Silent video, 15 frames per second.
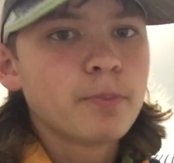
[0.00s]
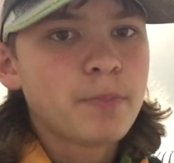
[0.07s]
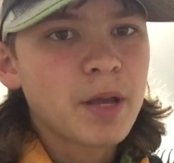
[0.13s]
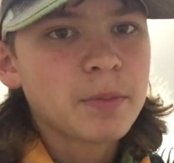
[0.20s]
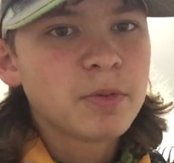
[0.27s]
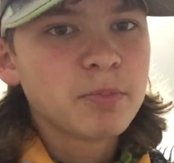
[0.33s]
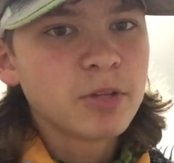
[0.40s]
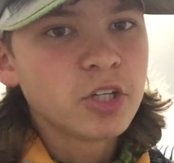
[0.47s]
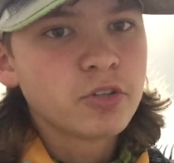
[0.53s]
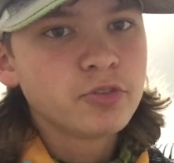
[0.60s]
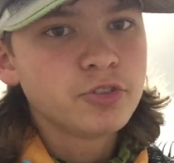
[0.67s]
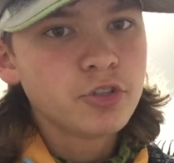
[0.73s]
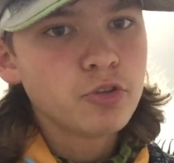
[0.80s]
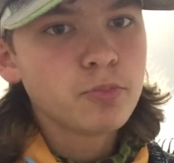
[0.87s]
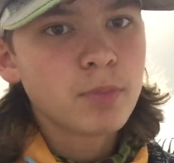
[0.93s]
baby blue,
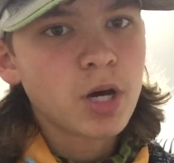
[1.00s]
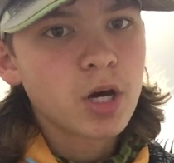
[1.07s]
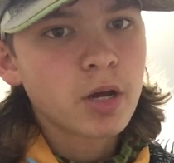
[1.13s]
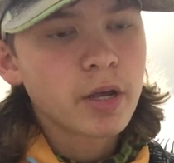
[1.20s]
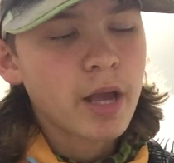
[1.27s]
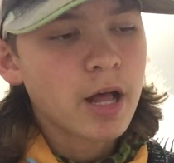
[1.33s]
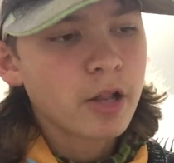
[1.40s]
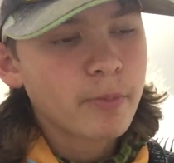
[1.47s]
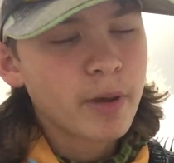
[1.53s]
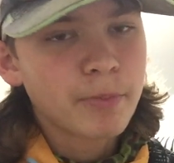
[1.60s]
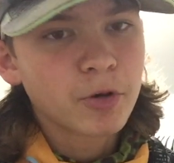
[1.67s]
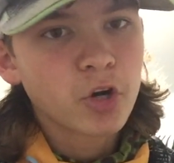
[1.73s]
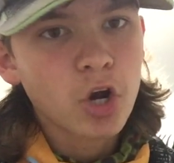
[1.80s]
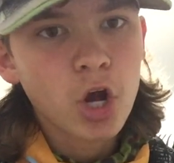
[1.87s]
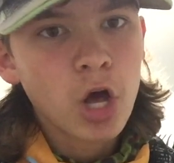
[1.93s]
June bug, Alabama
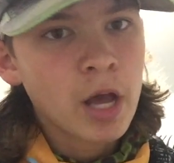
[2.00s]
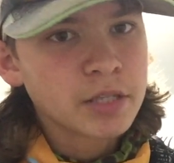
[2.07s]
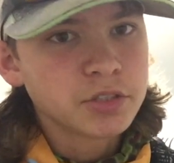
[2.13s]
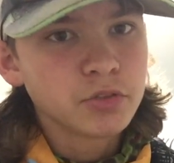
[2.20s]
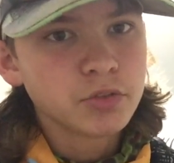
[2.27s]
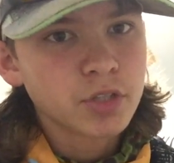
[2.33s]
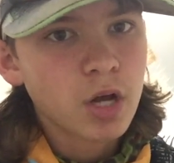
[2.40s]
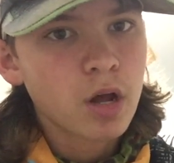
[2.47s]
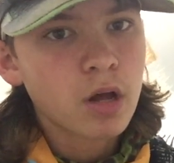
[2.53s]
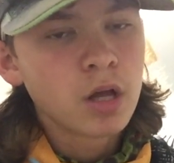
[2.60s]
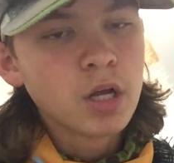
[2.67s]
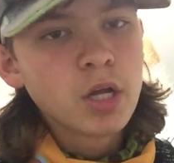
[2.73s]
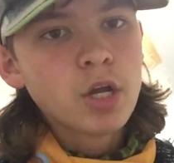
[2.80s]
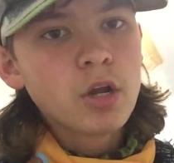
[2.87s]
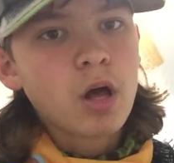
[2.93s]
craw, as you saw,
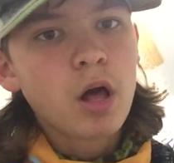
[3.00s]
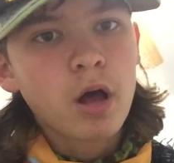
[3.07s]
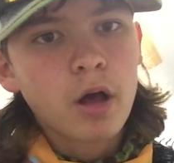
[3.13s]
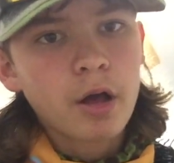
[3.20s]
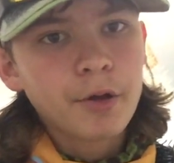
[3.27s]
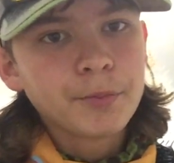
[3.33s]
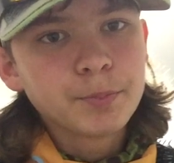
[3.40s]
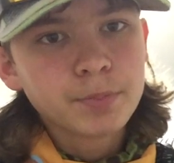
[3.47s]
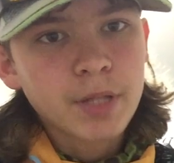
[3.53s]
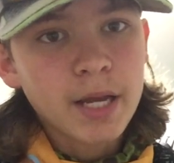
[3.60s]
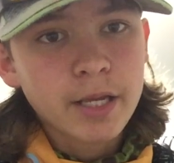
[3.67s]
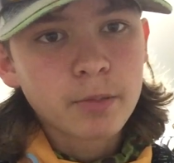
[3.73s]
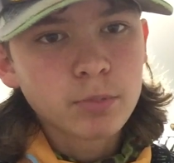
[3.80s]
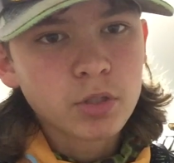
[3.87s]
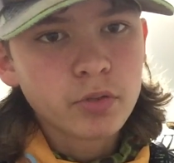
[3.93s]

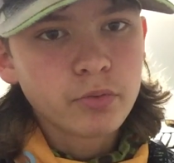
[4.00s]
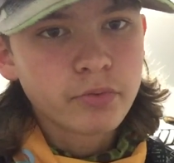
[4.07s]
black and blue